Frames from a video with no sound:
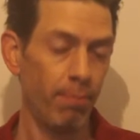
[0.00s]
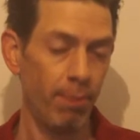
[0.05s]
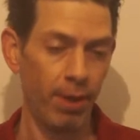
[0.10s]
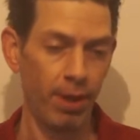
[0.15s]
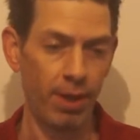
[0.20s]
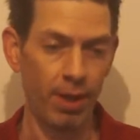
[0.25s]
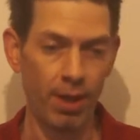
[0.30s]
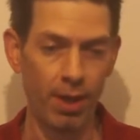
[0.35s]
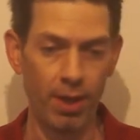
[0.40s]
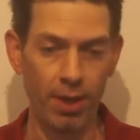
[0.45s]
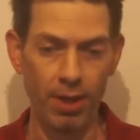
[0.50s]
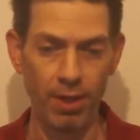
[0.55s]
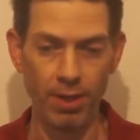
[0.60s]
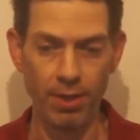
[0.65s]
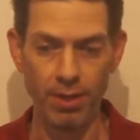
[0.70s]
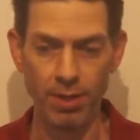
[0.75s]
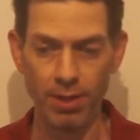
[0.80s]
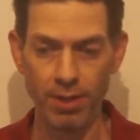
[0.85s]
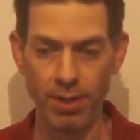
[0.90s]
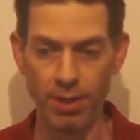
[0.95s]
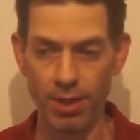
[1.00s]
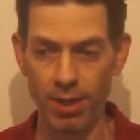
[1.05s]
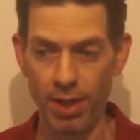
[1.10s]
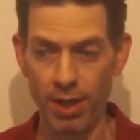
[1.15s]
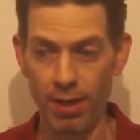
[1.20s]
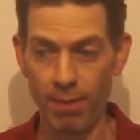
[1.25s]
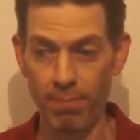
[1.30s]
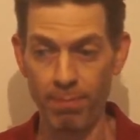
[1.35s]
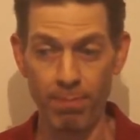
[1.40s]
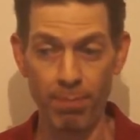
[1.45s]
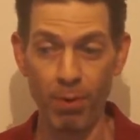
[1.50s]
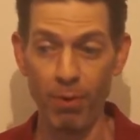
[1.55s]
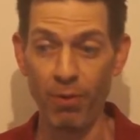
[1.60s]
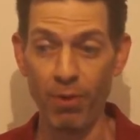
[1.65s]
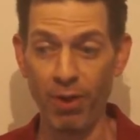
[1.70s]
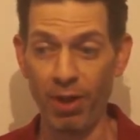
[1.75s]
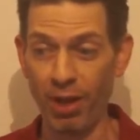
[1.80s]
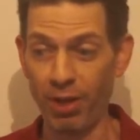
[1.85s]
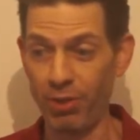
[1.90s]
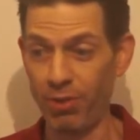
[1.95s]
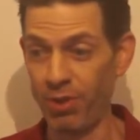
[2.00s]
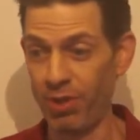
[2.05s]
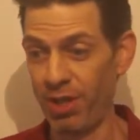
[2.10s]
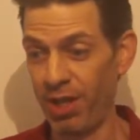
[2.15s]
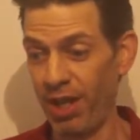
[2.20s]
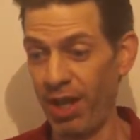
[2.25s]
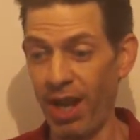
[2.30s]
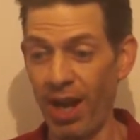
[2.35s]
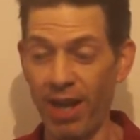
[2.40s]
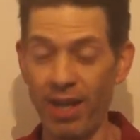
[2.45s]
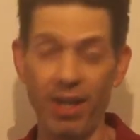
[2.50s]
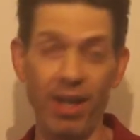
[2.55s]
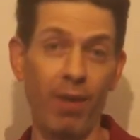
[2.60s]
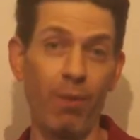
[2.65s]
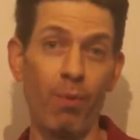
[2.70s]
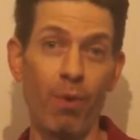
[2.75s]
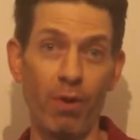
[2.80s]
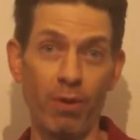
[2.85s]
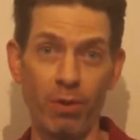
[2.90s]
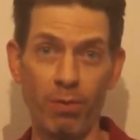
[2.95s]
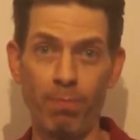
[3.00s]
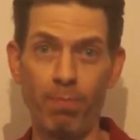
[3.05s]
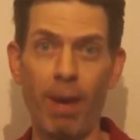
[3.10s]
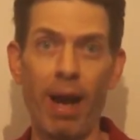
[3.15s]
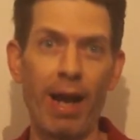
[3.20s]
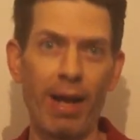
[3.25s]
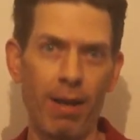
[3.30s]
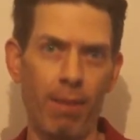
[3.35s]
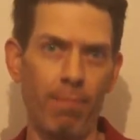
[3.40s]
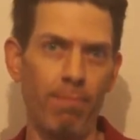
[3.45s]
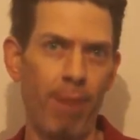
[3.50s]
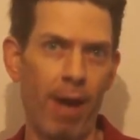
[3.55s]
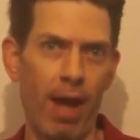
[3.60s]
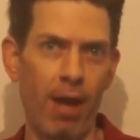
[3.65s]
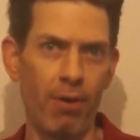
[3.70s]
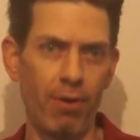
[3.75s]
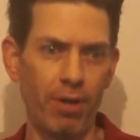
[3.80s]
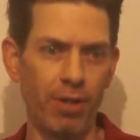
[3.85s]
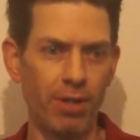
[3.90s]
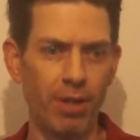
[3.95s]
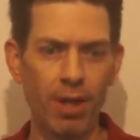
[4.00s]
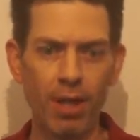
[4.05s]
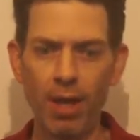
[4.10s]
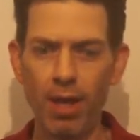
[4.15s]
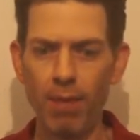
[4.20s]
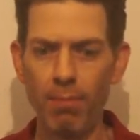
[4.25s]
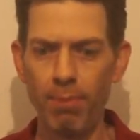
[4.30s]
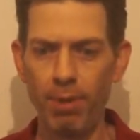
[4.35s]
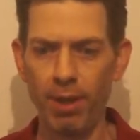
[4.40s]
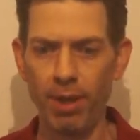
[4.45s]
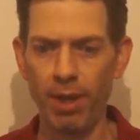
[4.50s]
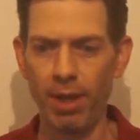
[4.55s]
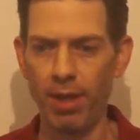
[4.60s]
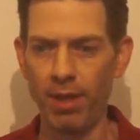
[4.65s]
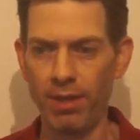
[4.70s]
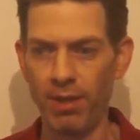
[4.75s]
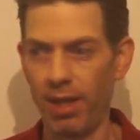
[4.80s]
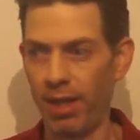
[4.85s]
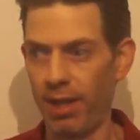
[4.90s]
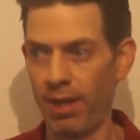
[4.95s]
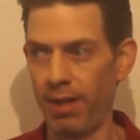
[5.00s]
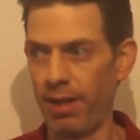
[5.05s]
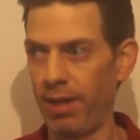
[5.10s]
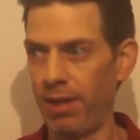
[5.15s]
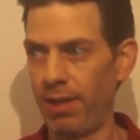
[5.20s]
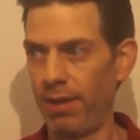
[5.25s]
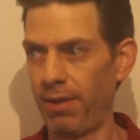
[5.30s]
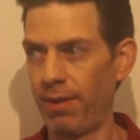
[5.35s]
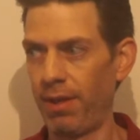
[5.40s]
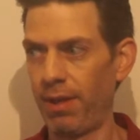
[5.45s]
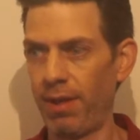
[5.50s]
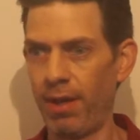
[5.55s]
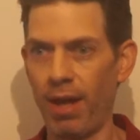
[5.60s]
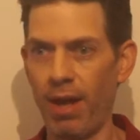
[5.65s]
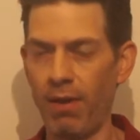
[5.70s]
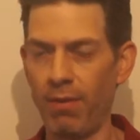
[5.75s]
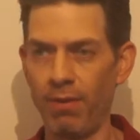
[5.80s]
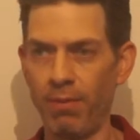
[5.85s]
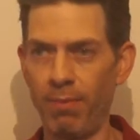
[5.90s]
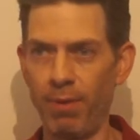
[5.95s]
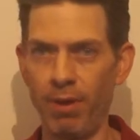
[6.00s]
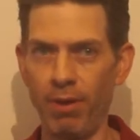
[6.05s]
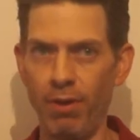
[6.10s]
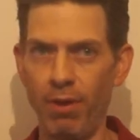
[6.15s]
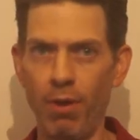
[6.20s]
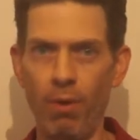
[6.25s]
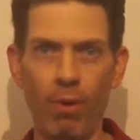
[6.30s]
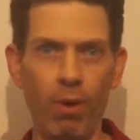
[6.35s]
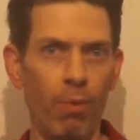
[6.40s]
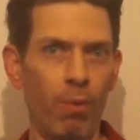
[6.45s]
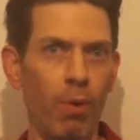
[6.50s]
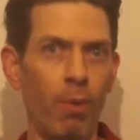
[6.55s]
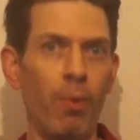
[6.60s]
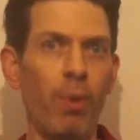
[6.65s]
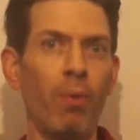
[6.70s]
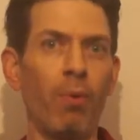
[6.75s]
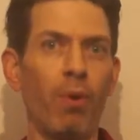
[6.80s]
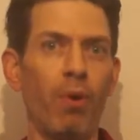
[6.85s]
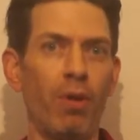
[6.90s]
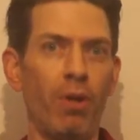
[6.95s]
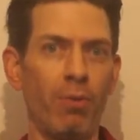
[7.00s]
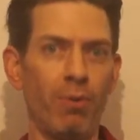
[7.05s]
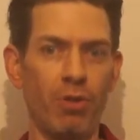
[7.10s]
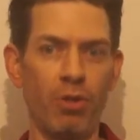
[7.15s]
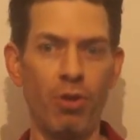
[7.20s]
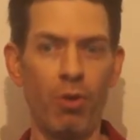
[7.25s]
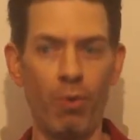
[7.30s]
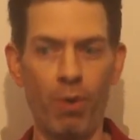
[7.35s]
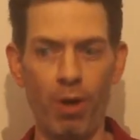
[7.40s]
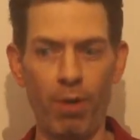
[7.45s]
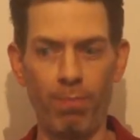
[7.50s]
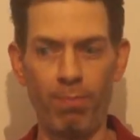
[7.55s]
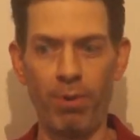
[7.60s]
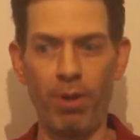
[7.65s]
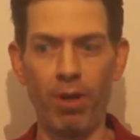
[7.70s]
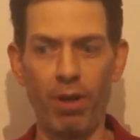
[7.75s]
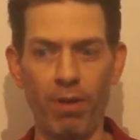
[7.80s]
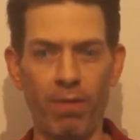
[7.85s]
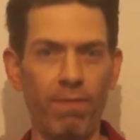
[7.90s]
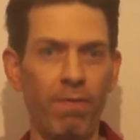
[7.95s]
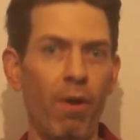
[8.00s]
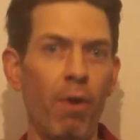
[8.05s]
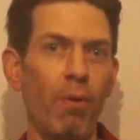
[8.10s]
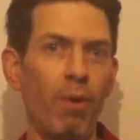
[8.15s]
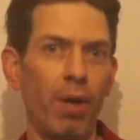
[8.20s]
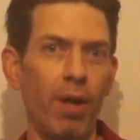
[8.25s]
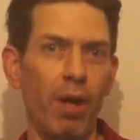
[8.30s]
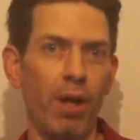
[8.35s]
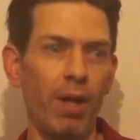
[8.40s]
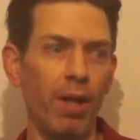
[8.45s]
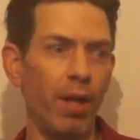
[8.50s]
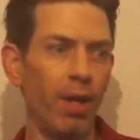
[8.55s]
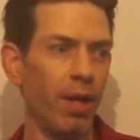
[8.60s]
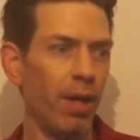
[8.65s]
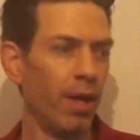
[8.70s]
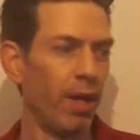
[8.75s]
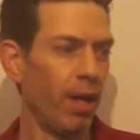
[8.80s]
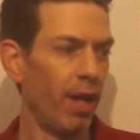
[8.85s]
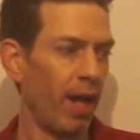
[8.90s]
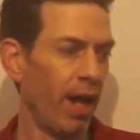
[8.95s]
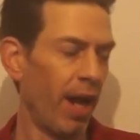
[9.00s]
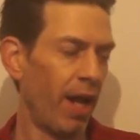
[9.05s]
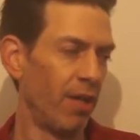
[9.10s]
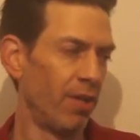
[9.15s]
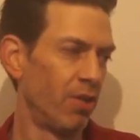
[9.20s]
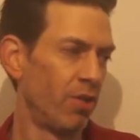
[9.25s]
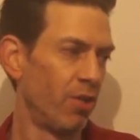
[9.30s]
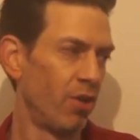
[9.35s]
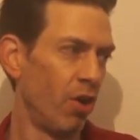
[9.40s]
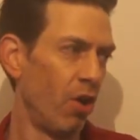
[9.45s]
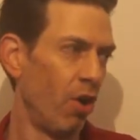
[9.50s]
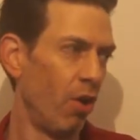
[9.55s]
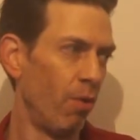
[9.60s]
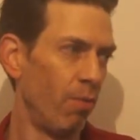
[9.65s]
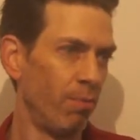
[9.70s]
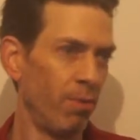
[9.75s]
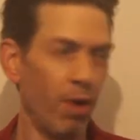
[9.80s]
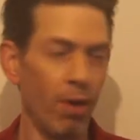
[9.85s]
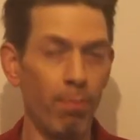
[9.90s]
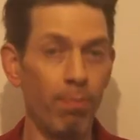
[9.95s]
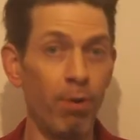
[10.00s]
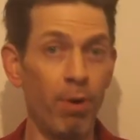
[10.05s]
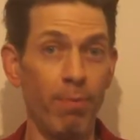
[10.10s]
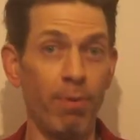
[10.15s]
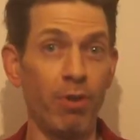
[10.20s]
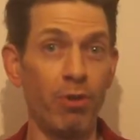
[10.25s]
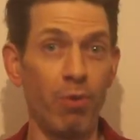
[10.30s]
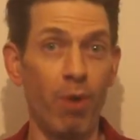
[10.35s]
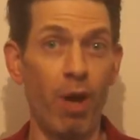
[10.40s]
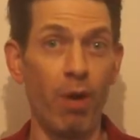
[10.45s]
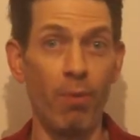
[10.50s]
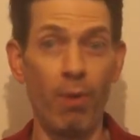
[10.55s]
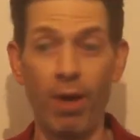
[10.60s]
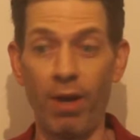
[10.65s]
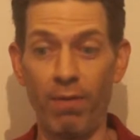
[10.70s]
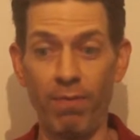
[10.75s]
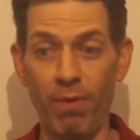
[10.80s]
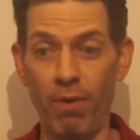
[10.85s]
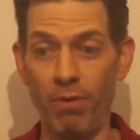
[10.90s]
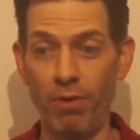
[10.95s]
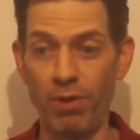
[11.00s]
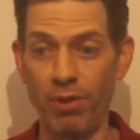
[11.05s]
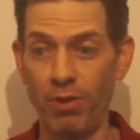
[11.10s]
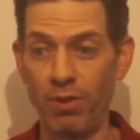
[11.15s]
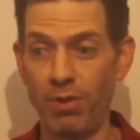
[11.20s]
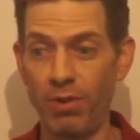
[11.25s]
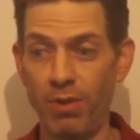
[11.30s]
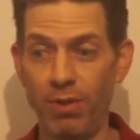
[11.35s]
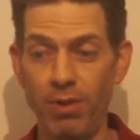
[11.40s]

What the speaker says: because both electricity and like one of those backup batteries, because like out in the middle of nowhere where we were, there was nowhere to plug your phone in, and so pretty much right away your phone just